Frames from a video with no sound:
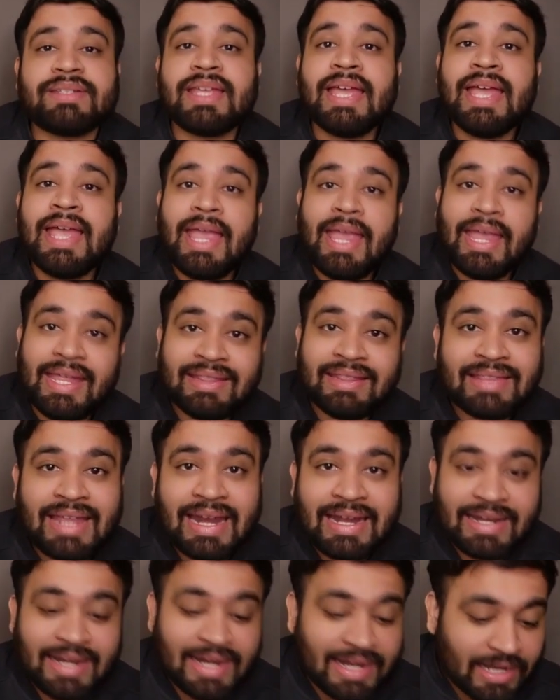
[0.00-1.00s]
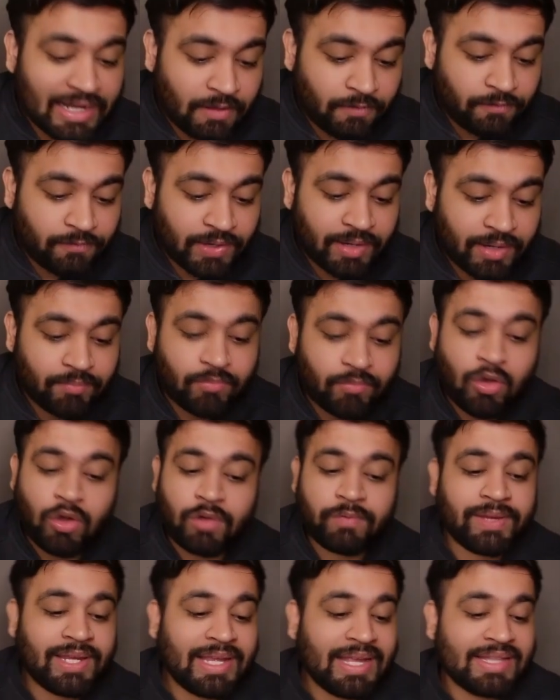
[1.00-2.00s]
in that data frame, or we
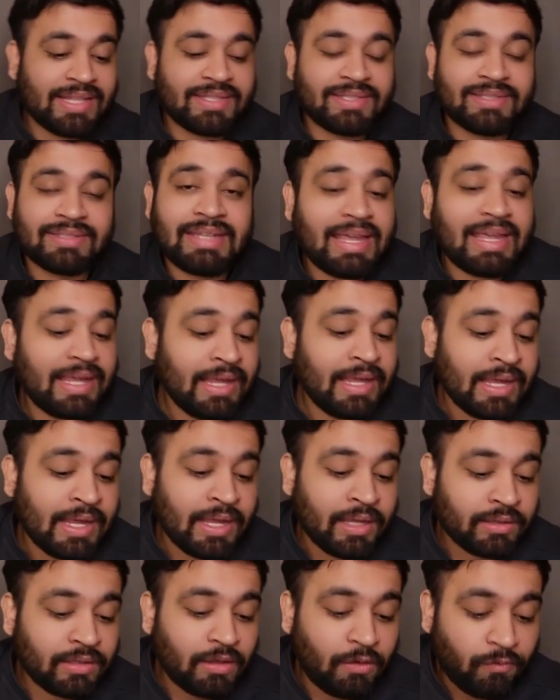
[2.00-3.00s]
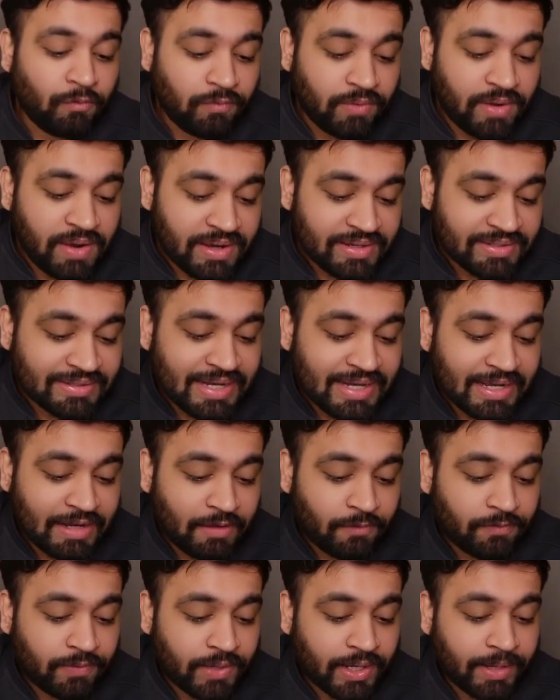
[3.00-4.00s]
can say the words data
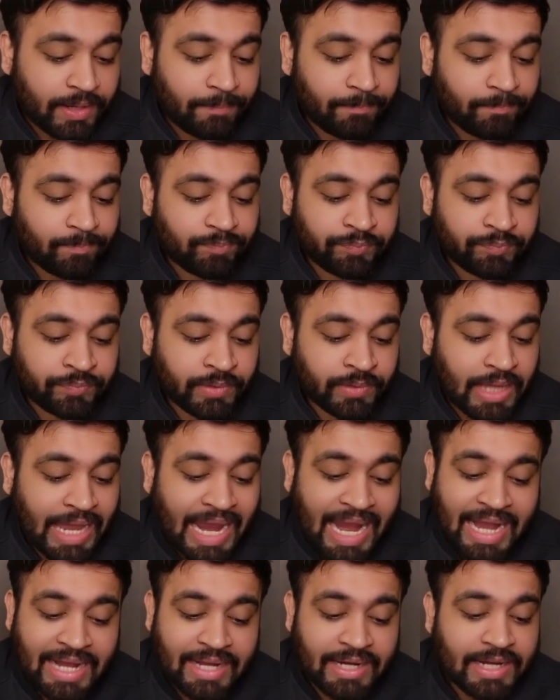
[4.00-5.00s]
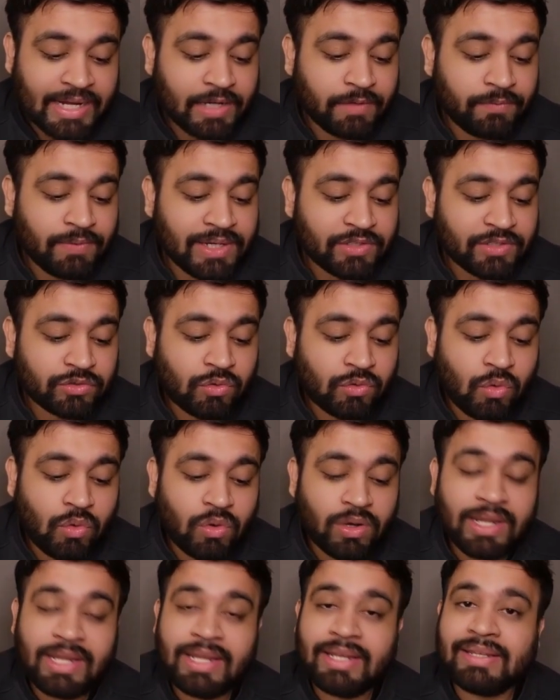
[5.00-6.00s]
frame, and it will store
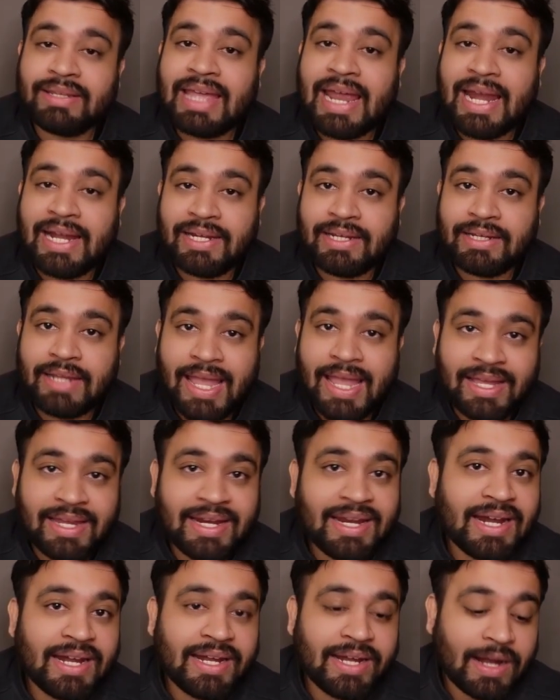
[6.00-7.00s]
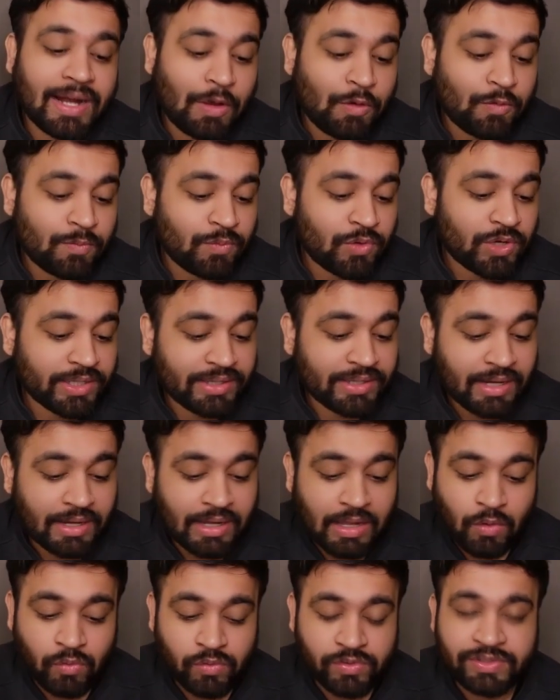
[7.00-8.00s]
that aggregated output in the
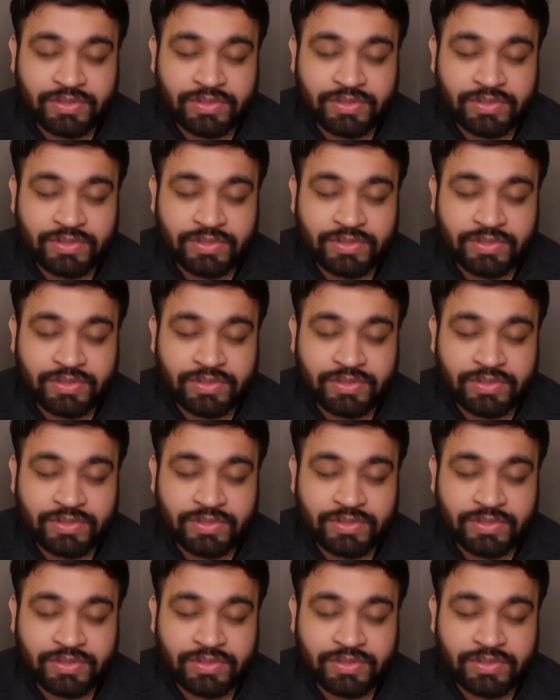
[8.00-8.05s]
counts.